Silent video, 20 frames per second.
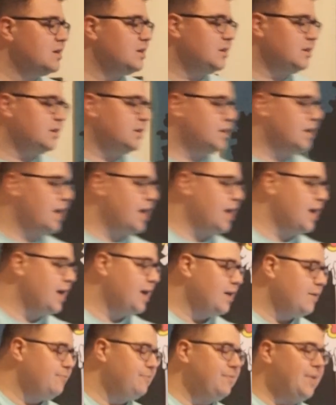
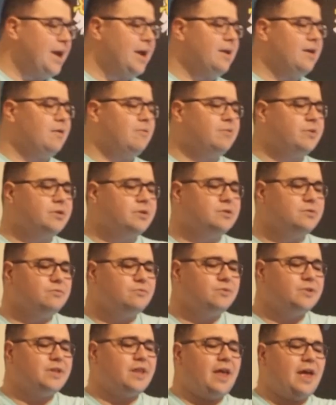Yeah, man, I wonder
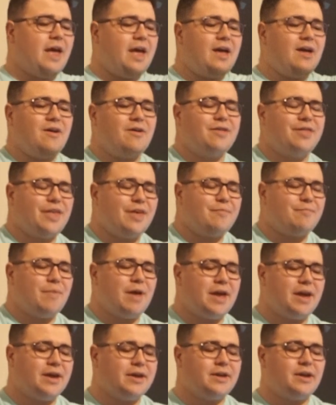the hell that
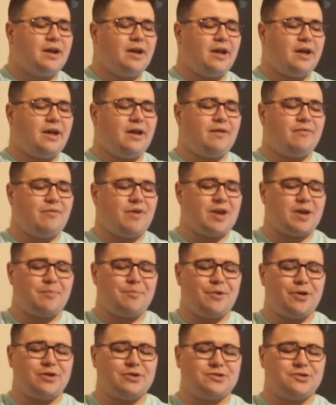made
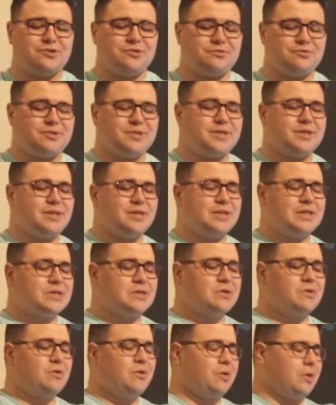Vegapunk choose
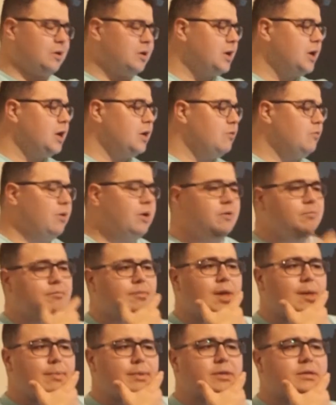Caesar. Or, well,
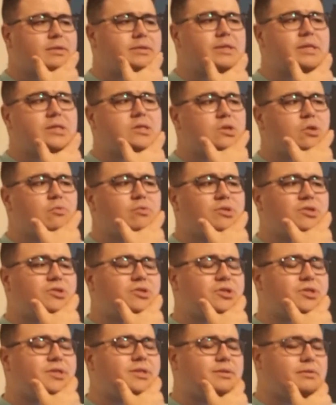maybe Caesar was
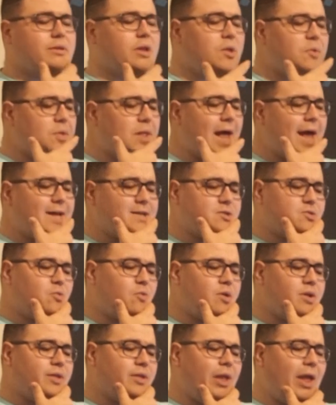just the last
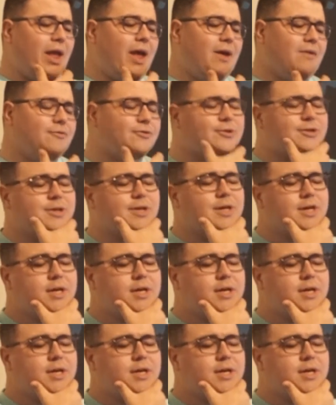one left.